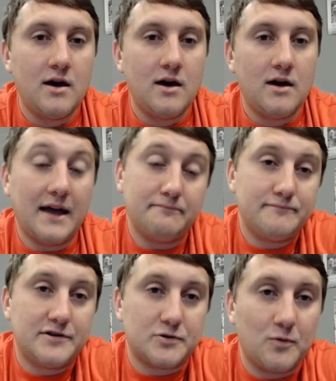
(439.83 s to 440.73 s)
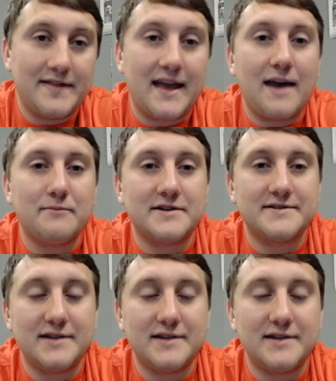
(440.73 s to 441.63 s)
And just win the game
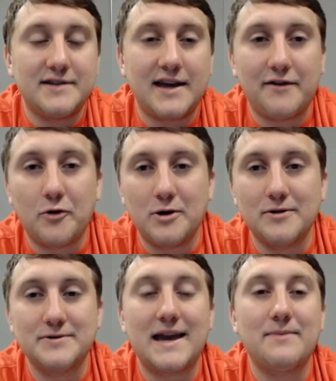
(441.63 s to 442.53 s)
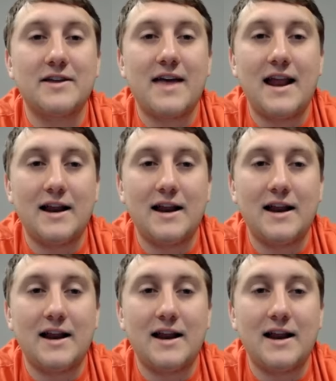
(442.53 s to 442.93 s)
because you can't afford to lose a game like that.